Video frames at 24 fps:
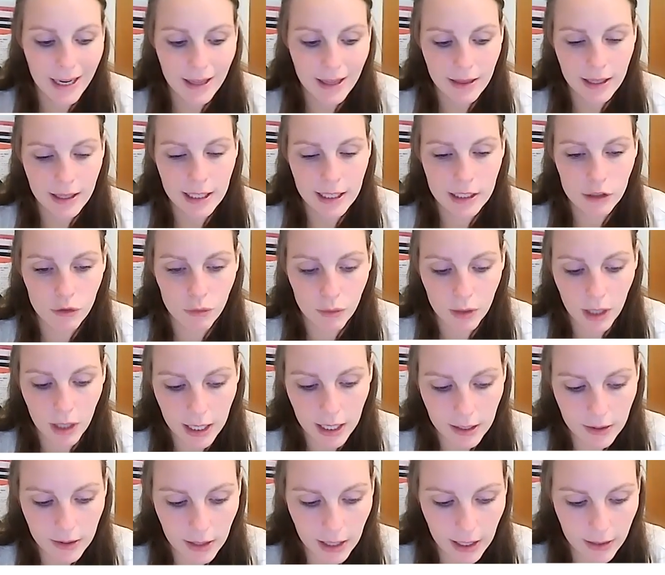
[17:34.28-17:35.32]
in these
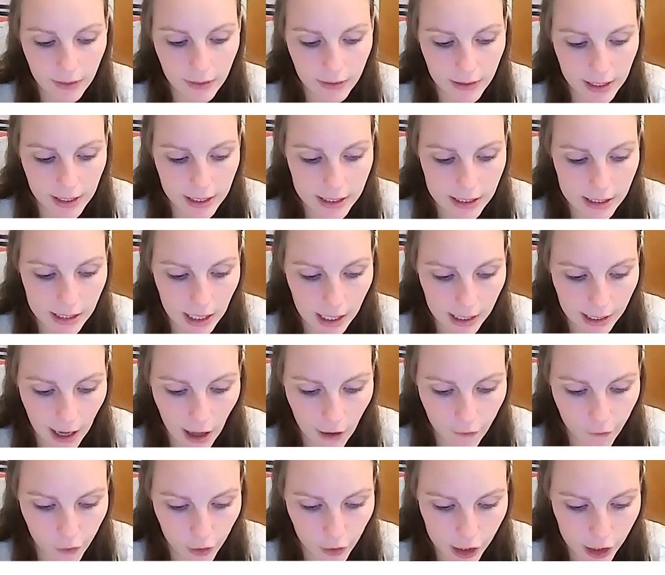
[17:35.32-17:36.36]

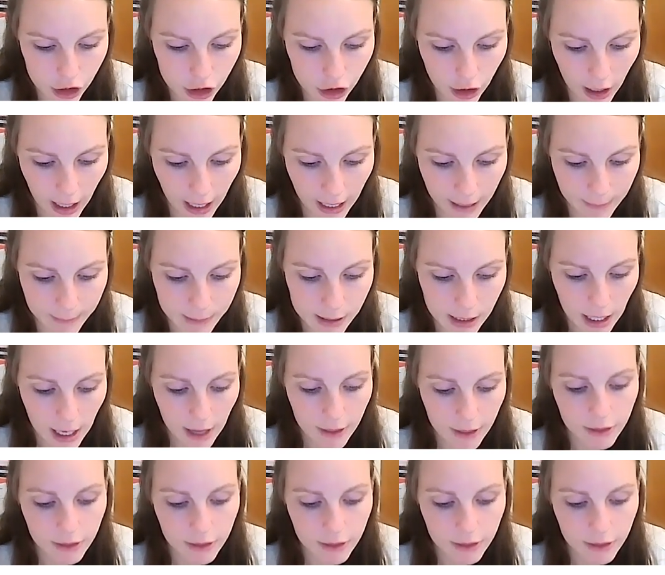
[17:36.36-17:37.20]
California tribes,